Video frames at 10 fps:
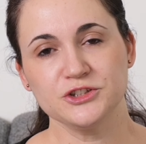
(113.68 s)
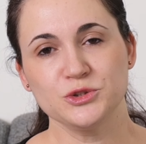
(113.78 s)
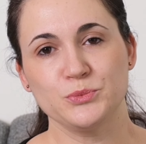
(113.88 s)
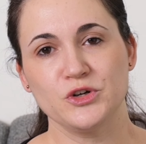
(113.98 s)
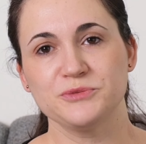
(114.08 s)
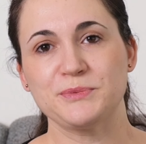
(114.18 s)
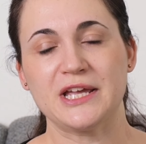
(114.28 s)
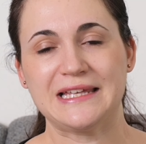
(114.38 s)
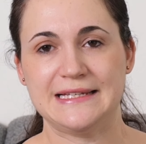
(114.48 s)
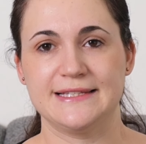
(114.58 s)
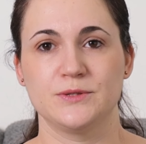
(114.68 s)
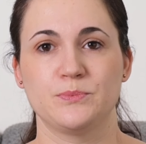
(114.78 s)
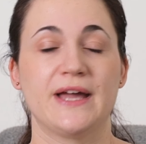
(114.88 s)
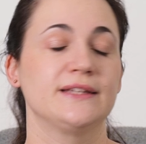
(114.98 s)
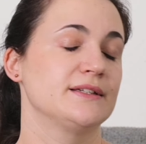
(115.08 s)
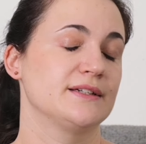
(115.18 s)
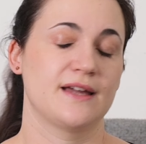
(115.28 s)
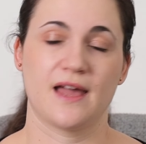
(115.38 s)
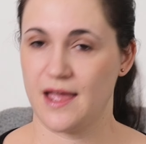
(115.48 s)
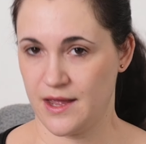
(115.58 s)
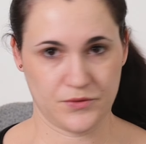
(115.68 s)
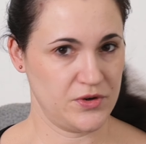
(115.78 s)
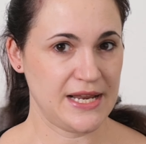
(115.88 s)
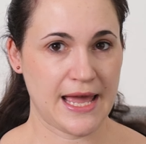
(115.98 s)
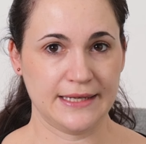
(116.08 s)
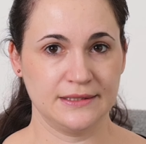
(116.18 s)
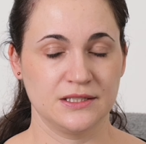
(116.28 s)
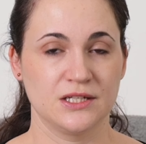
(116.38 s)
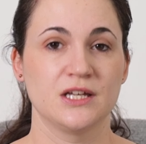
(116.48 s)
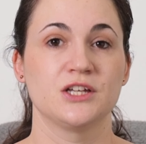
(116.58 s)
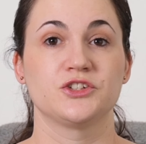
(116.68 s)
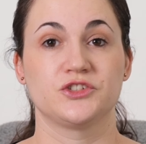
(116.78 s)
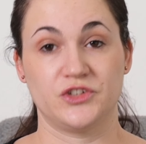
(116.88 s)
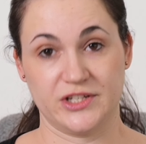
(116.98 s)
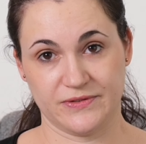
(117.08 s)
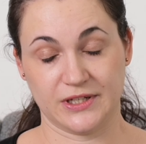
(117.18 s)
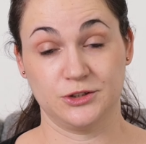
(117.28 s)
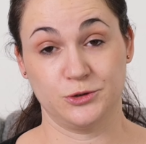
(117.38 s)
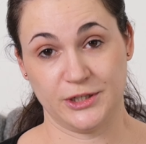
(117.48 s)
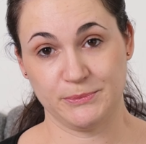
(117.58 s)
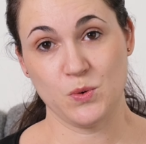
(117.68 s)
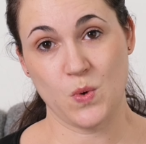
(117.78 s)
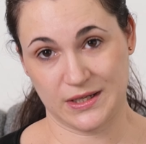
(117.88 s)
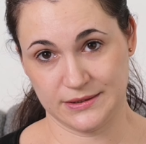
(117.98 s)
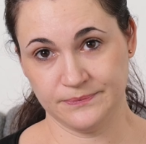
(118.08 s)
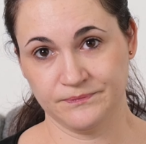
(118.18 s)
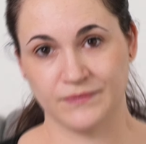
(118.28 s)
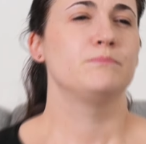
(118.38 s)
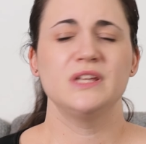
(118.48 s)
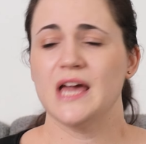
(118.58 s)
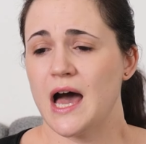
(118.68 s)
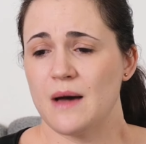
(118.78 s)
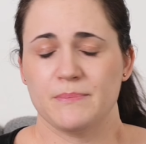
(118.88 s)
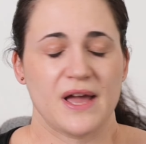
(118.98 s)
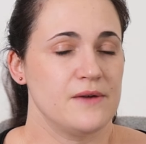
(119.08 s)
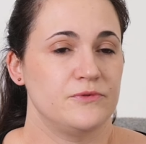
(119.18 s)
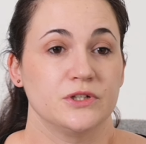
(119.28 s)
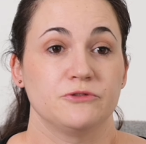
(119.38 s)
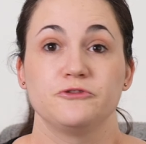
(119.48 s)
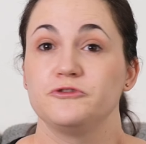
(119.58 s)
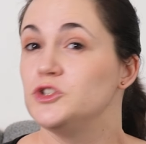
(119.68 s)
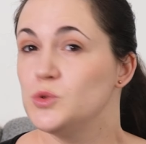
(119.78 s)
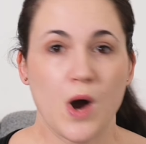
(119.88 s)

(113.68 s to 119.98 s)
to bring my kids to bed every night, stress factor number 1, be up every few